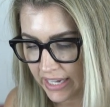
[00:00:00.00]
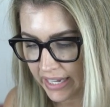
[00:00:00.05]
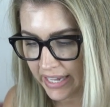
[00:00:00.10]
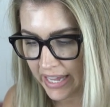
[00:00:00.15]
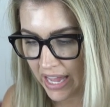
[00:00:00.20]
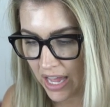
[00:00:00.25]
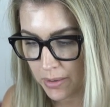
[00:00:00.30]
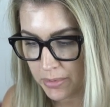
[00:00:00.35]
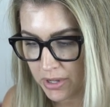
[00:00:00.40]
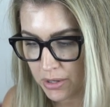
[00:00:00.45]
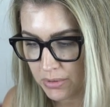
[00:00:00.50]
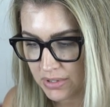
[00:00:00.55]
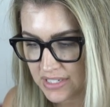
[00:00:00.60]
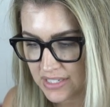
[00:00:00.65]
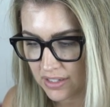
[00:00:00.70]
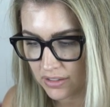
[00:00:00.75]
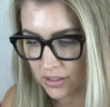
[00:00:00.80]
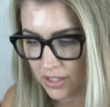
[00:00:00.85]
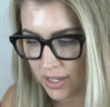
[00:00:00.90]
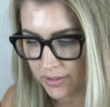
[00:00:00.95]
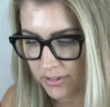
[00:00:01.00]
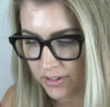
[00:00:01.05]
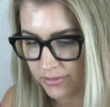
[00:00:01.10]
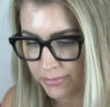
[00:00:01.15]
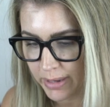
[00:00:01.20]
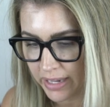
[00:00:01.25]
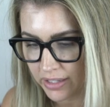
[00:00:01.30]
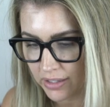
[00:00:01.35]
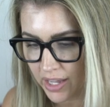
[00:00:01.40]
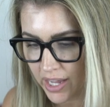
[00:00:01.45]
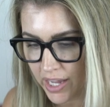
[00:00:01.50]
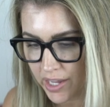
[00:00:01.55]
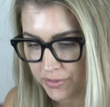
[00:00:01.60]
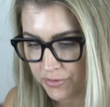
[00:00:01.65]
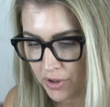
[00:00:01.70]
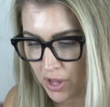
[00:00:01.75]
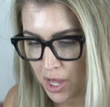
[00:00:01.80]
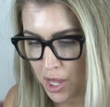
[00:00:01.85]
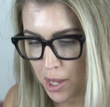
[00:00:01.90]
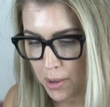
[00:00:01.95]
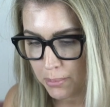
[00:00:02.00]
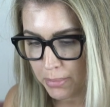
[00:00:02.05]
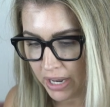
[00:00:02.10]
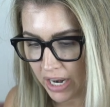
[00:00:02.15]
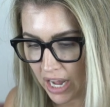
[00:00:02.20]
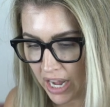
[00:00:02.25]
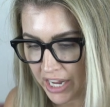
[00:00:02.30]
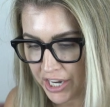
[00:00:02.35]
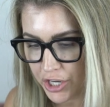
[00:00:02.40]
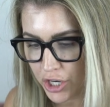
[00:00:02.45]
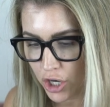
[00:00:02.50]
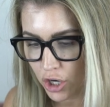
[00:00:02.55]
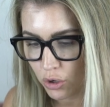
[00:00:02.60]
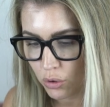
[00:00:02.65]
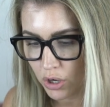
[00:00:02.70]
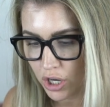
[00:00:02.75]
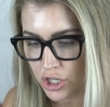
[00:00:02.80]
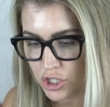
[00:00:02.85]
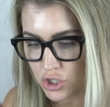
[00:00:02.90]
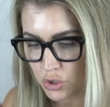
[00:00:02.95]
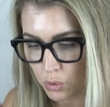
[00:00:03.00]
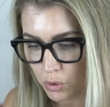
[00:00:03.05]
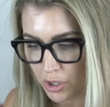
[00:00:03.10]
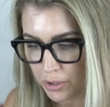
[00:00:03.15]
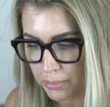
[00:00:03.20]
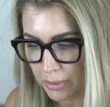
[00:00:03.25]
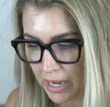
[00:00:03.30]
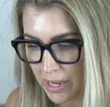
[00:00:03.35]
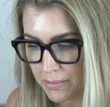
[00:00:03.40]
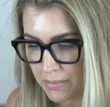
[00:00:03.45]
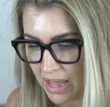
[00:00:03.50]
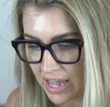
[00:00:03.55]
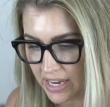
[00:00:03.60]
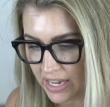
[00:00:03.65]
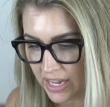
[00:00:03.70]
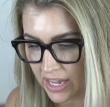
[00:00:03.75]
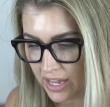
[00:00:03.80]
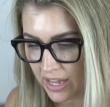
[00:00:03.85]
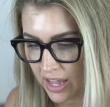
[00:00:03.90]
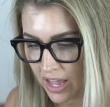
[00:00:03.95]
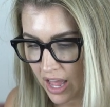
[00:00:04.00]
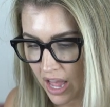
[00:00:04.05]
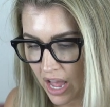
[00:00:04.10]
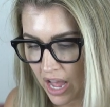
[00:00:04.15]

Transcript: Gabby was the love of my life, but I know adored by many.